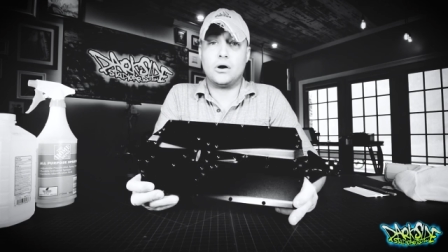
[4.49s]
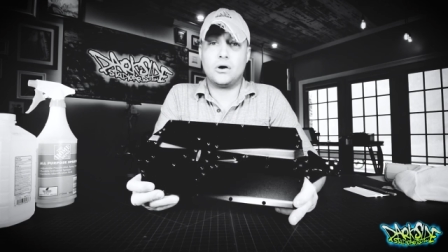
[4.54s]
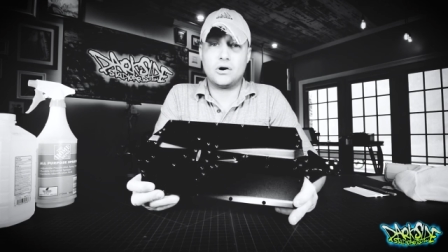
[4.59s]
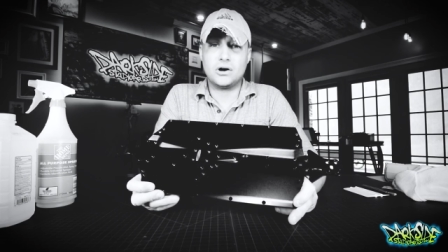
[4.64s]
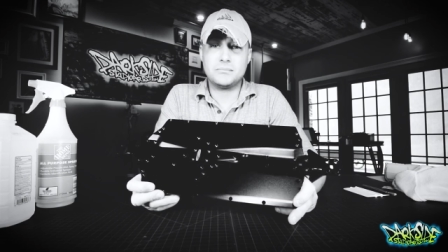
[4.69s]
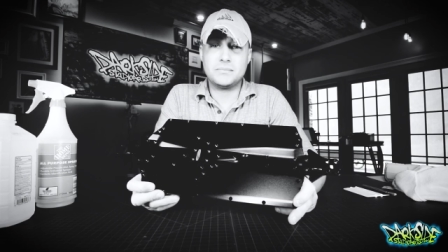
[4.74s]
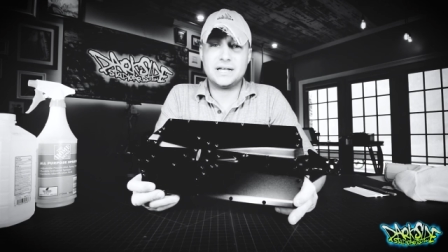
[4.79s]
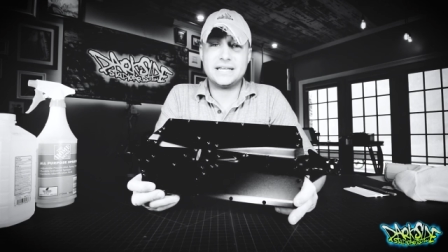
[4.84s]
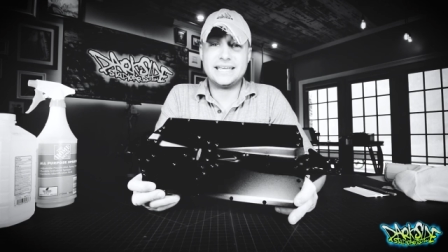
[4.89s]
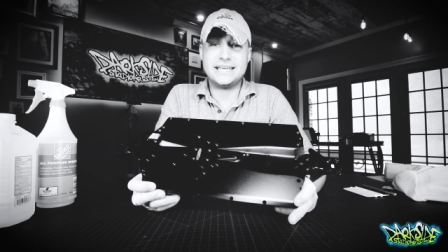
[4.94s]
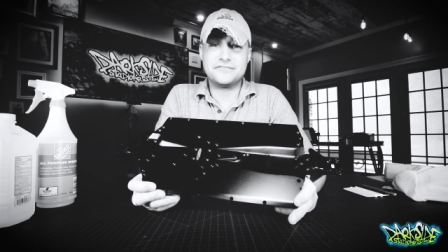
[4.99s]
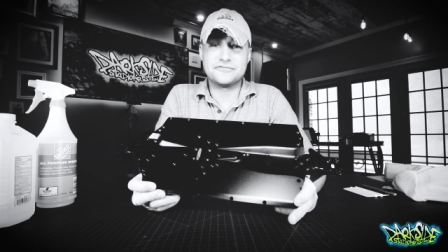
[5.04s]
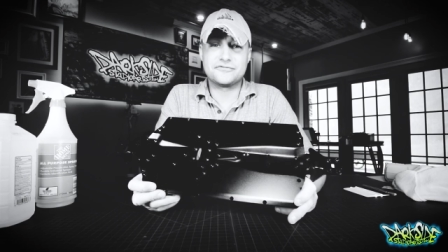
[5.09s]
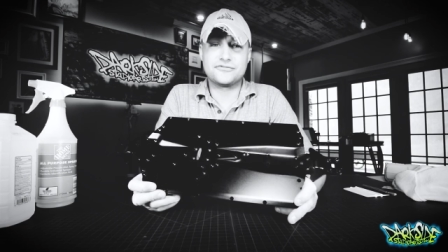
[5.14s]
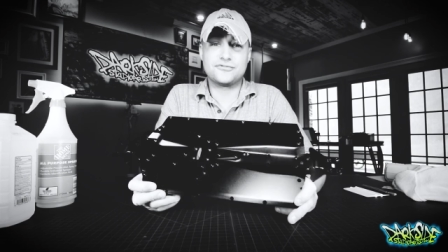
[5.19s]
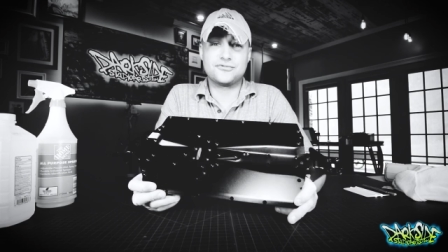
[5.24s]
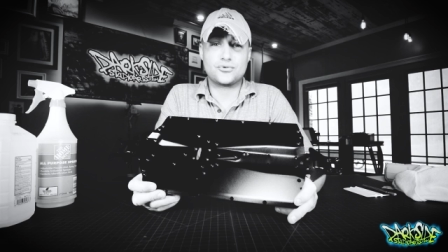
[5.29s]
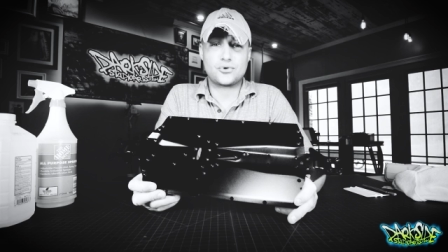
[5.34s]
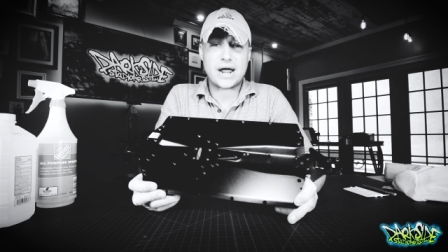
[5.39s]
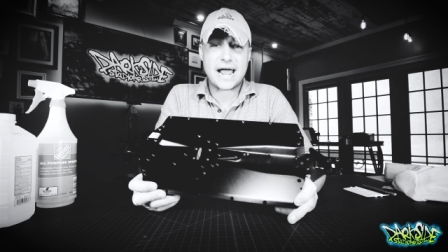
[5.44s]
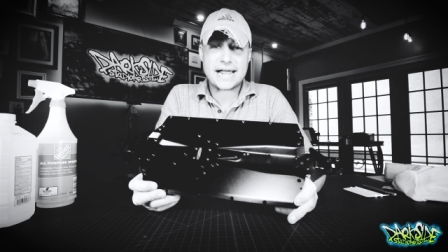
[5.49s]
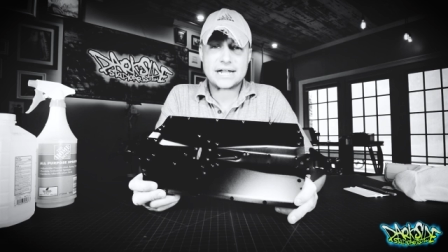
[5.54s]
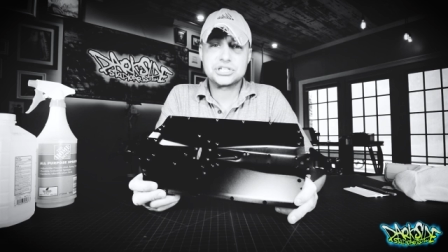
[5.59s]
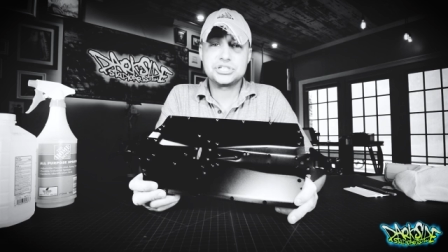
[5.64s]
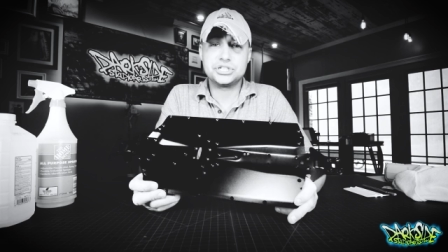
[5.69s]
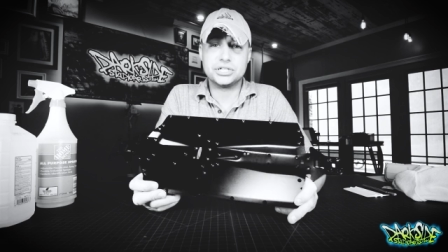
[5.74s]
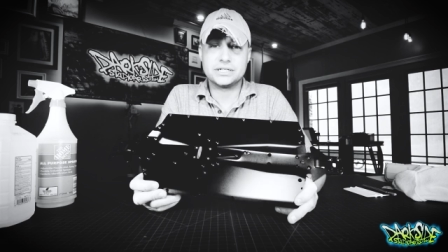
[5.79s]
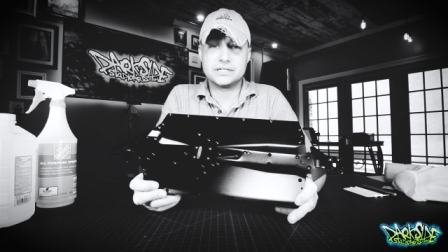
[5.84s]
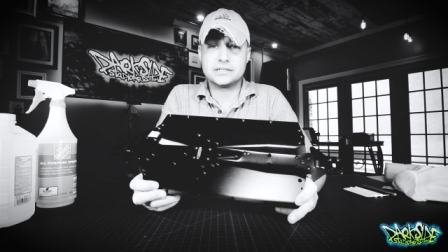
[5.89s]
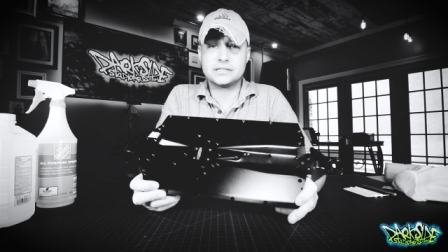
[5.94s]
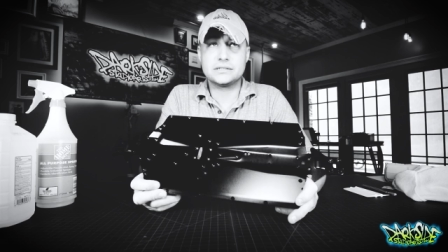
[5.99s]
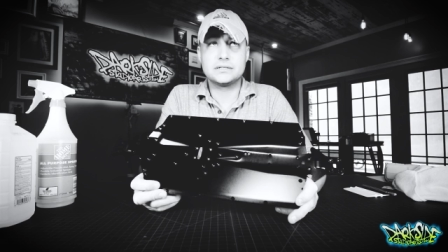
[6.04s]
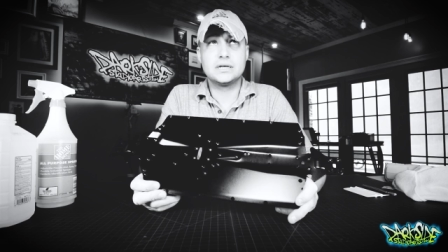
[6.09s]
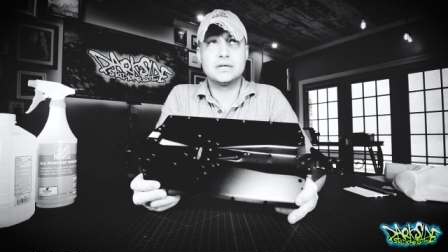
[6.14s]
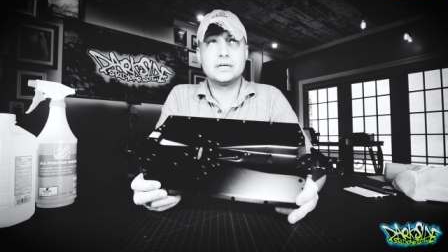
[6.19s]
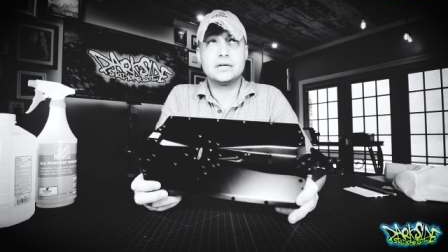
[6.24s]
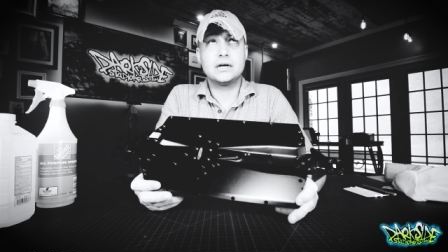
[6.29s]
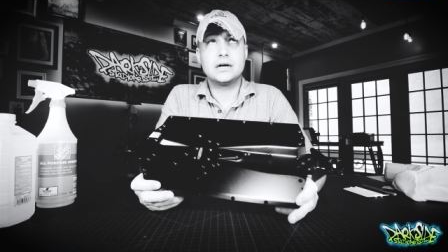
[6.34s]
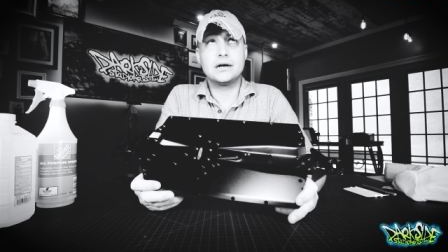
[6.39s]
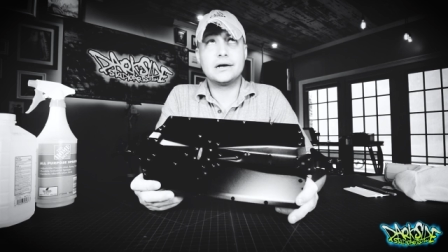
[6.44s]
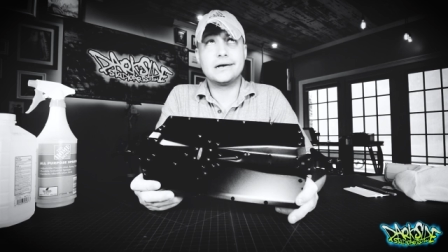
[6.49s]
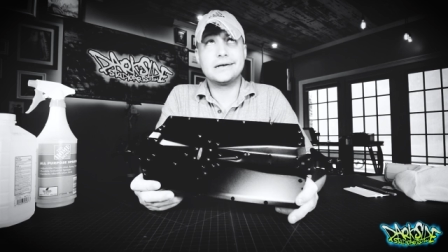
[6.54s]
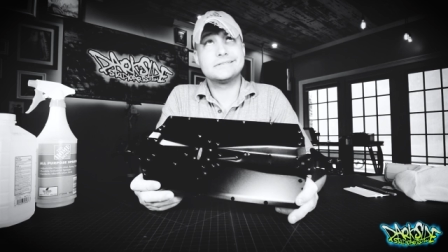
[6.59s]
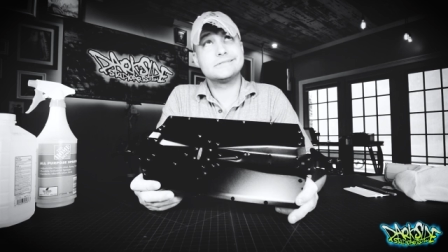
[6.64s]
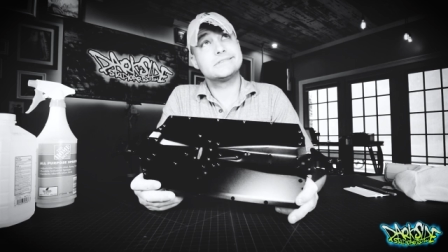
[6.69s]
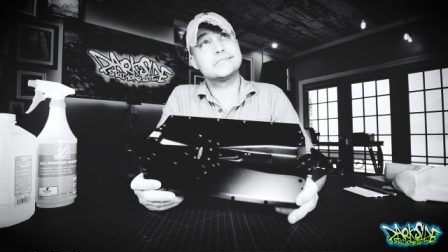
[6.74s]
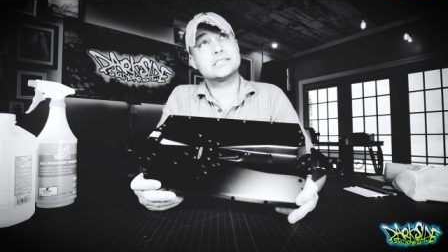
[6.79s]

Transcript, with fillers: Arrma Infraction uh,